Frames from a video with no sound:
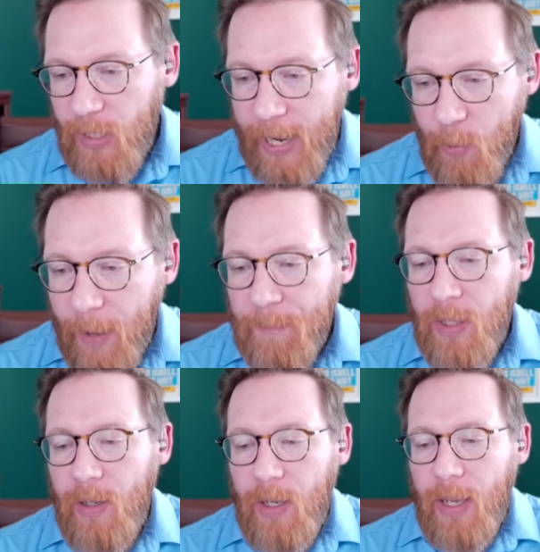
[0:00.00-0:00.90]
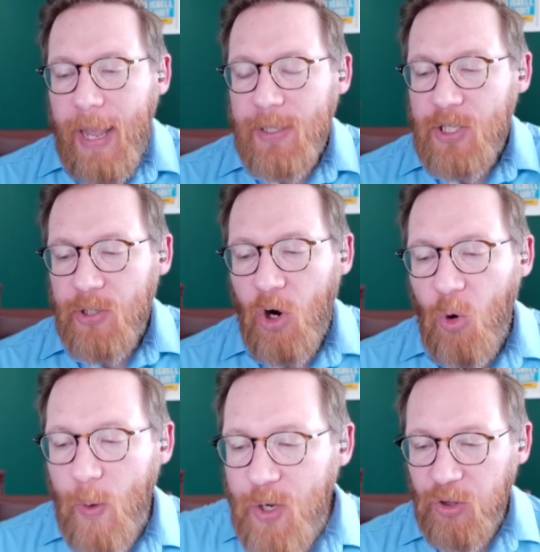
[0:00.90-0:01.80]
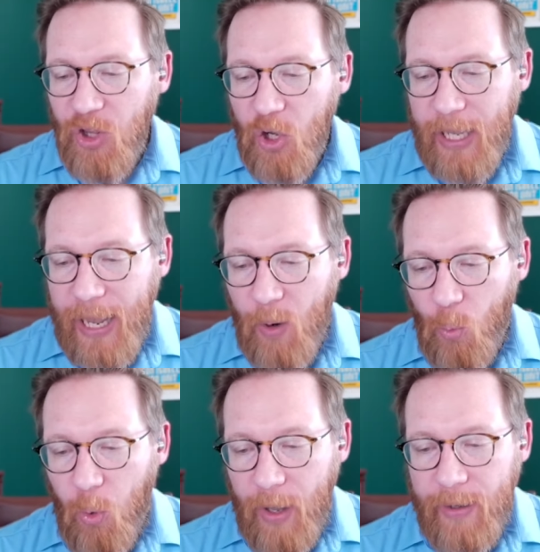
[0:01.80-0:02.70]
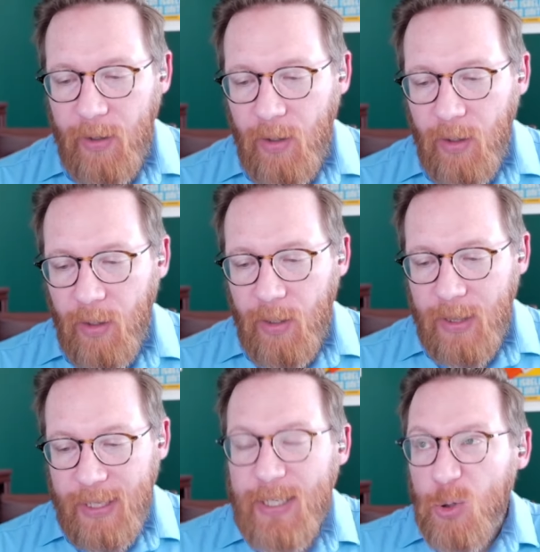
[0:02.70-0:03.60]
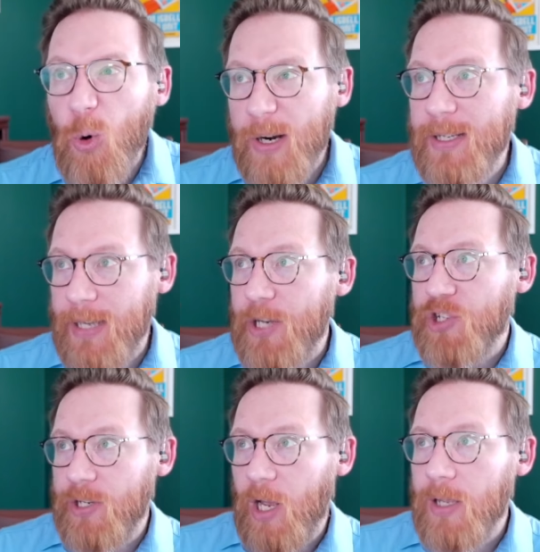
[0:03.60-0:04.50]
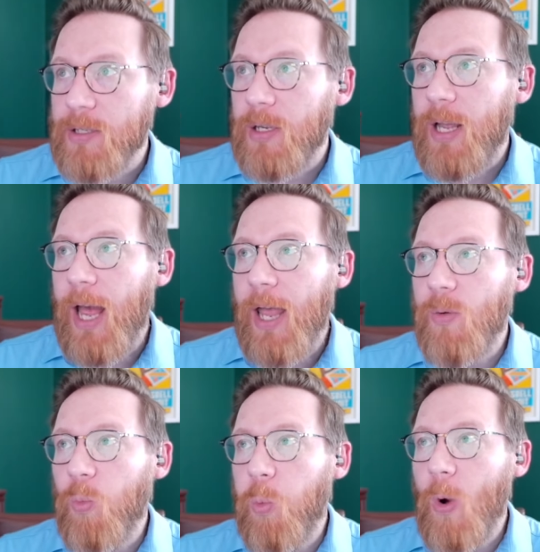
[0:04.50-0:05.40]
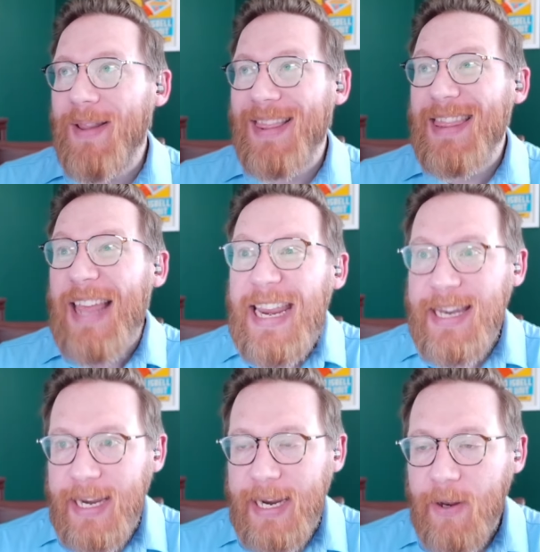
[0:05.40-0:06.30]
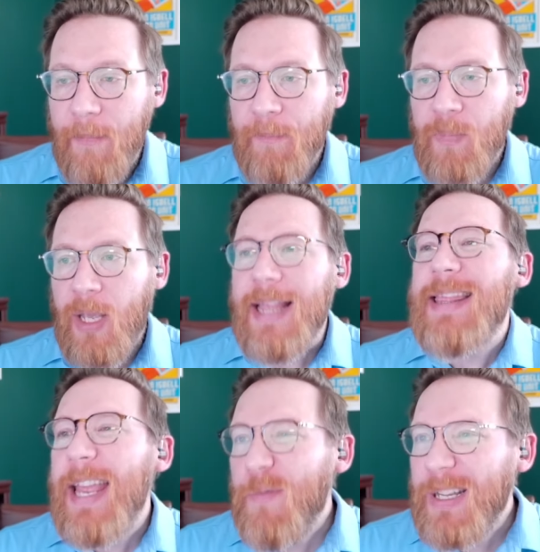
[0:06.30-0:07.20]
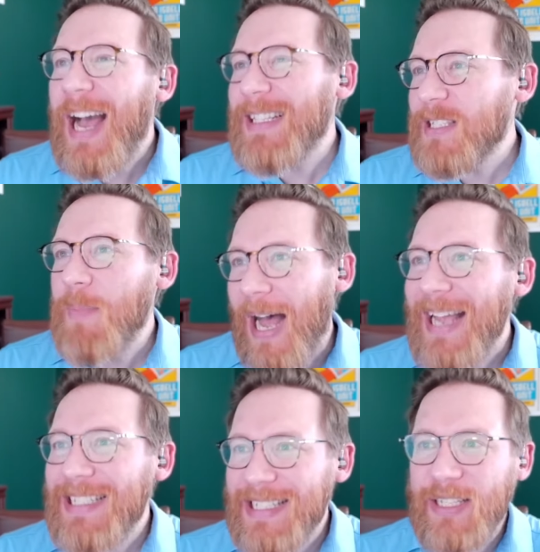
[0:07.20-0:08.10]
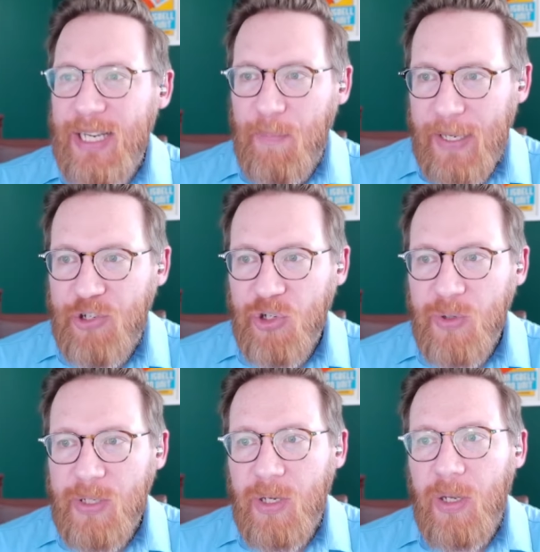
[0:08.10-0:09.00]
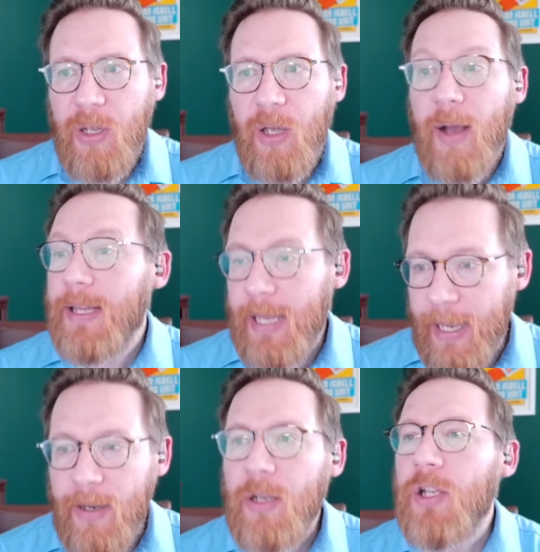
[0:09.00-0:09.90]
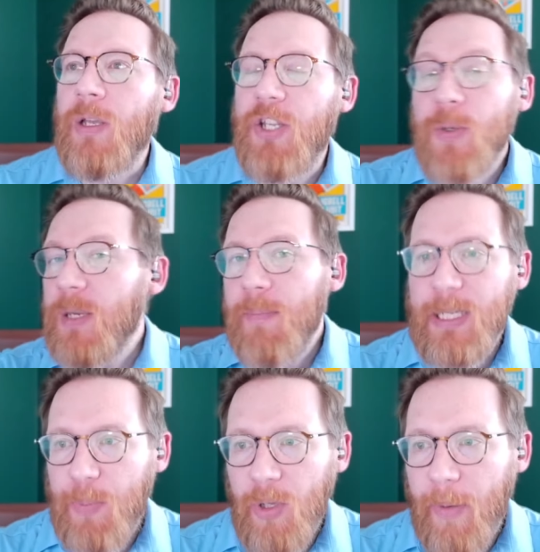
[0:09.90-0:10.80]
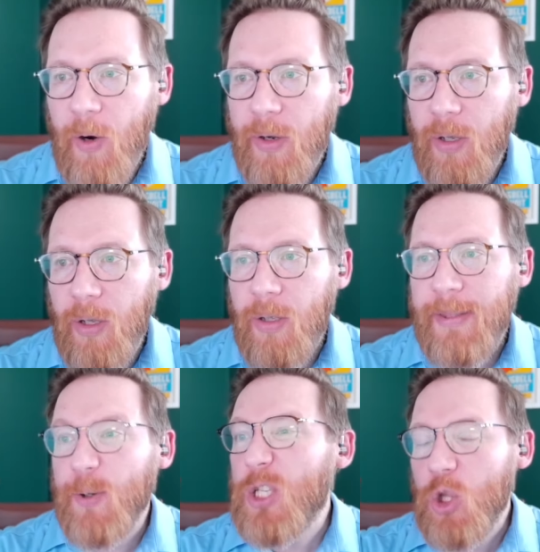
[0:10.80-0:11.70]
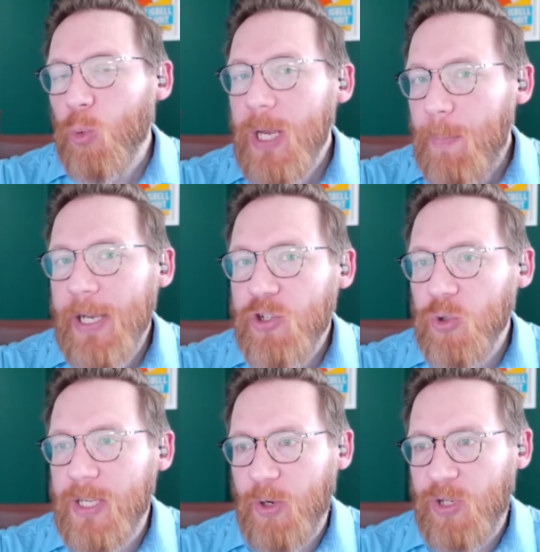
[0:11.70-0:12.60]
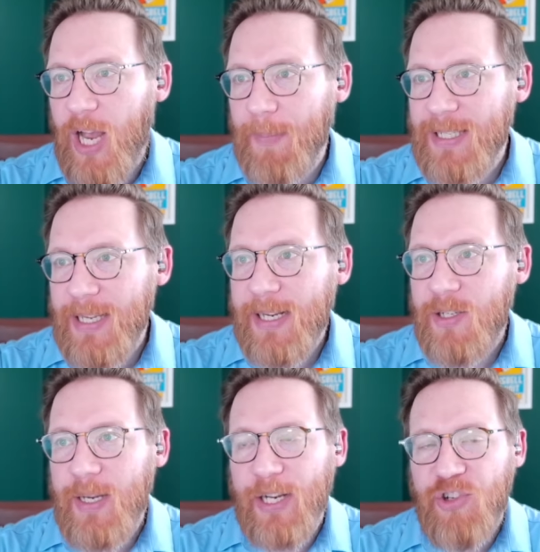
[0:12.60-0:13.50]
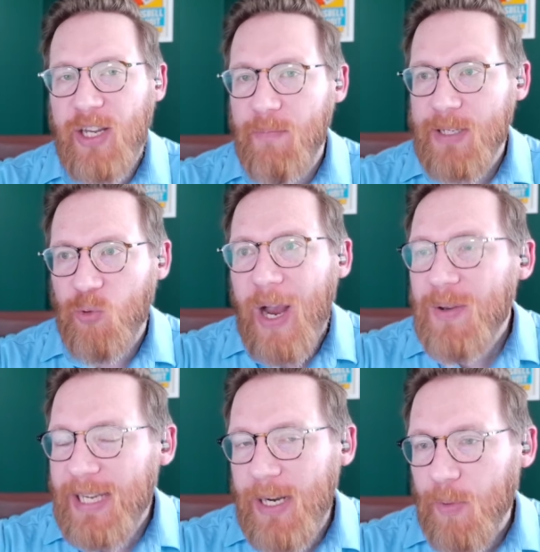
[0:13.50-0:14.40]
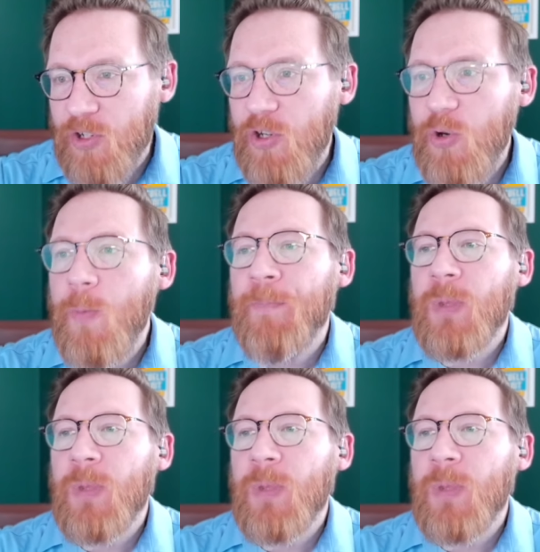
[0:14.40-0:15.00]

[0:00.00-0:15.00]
Anyway, and so when you look at what this organization does and what they need, they've got some high ceiling pitchers. Again, using Baseball America, there's three pitchers in their top six. You got Jacob Mizorowski, number 2.